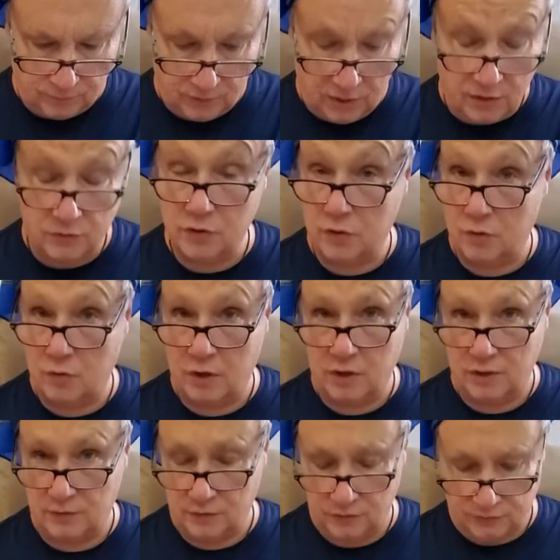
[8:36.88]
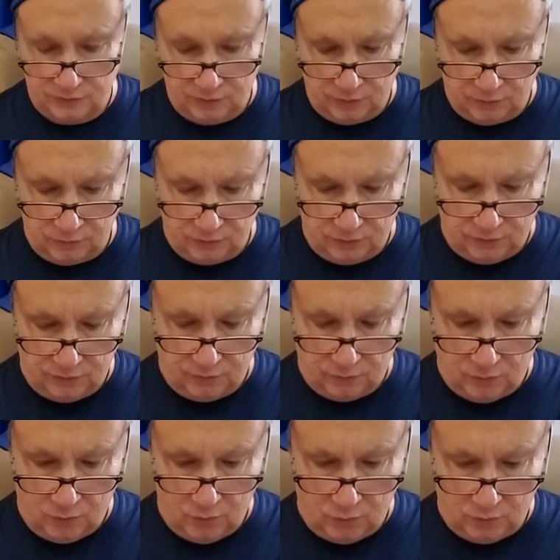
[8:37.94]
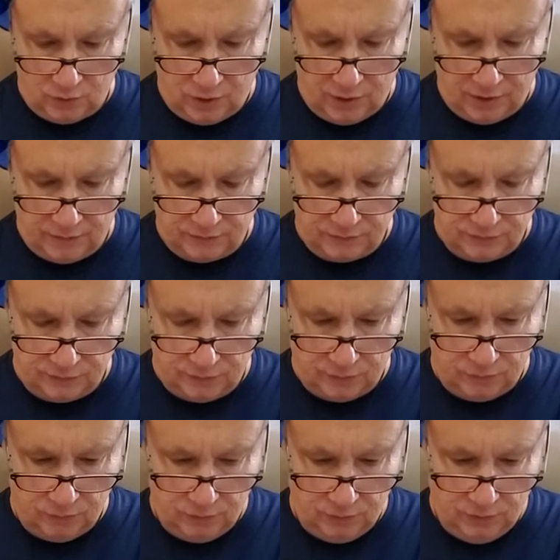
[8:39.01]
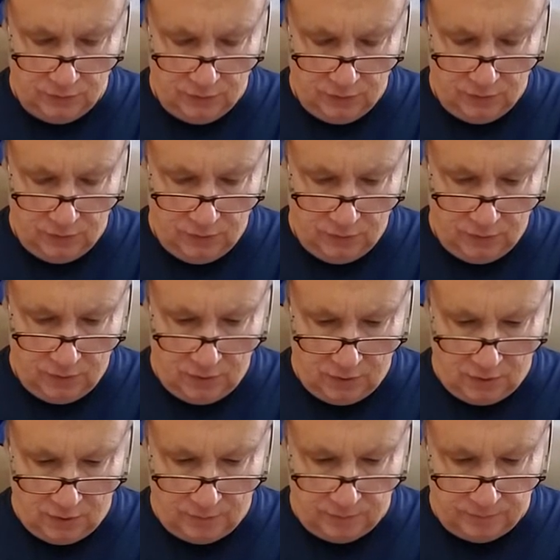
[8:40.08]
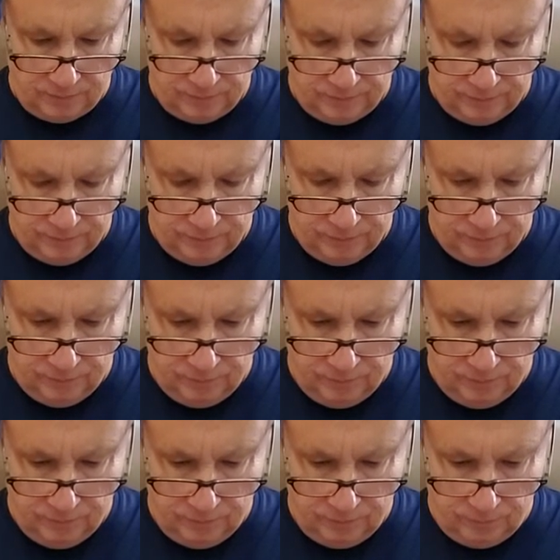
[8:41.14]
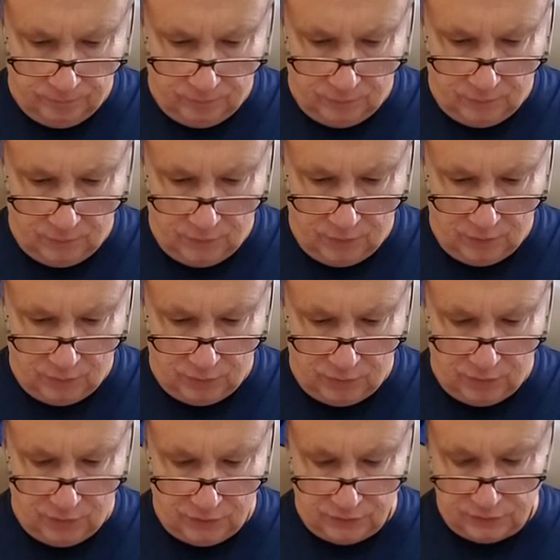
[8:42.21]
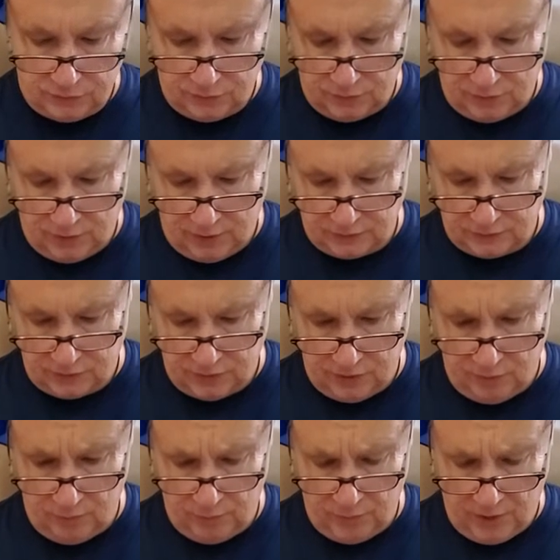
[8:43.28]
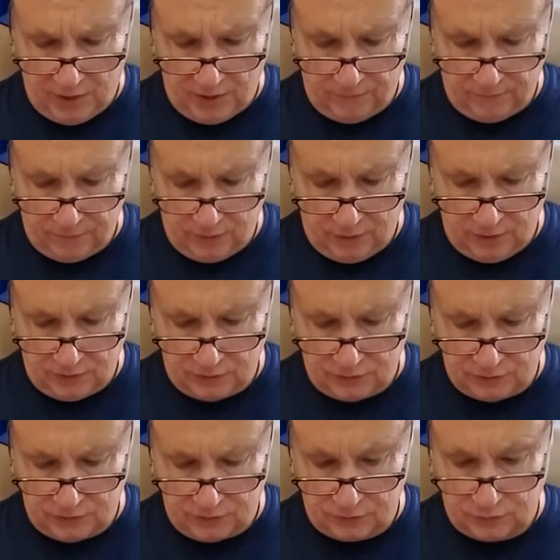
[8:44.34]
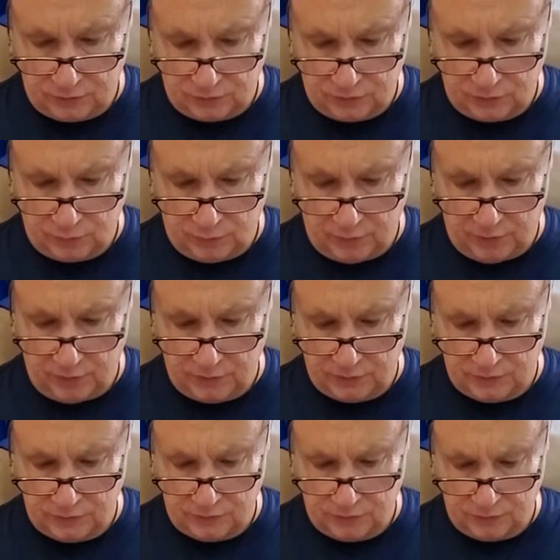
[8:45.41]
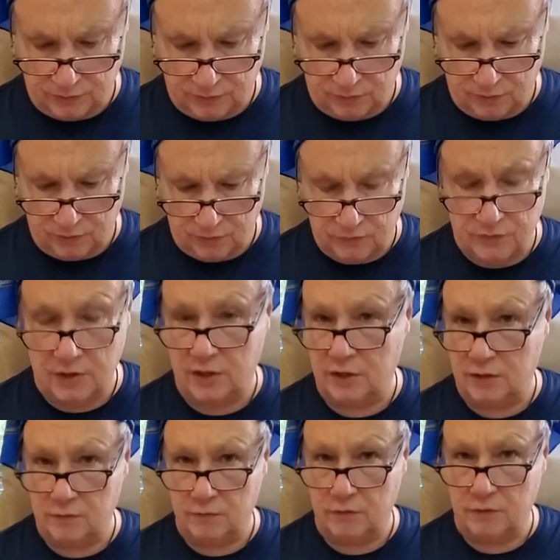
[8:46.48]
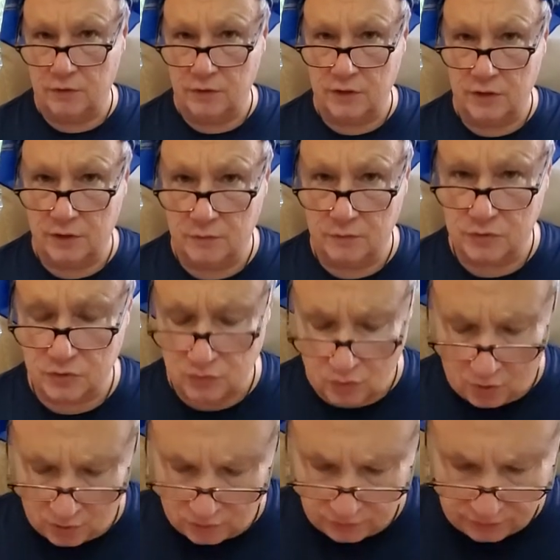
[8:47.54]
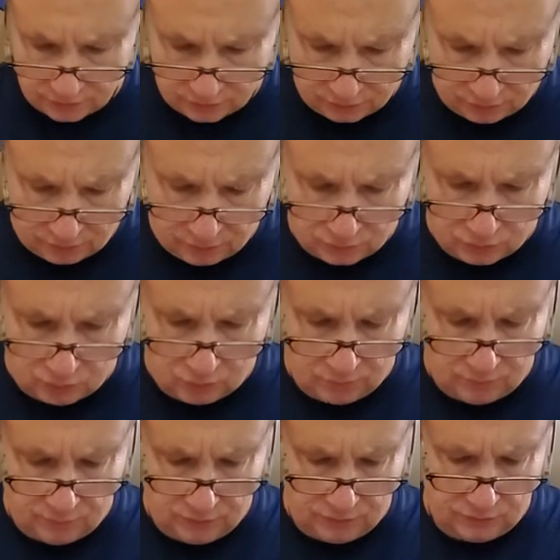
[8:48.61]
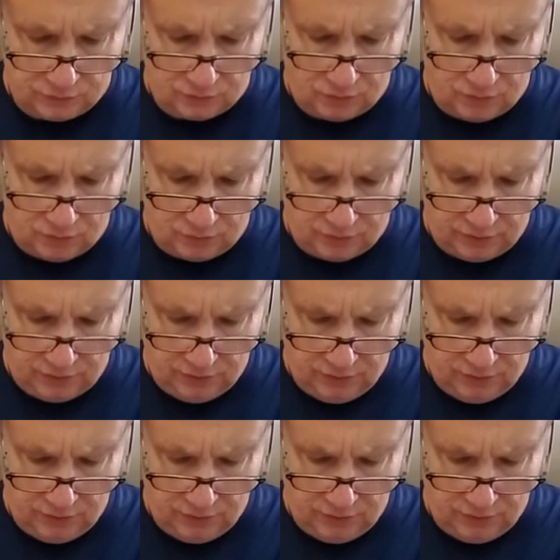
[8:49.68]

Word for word: integrating this energy in their own lives, you know, um, uh, because as an empath, each sexual experience, they're going to take it very strongly, they're going to absorb very strongly.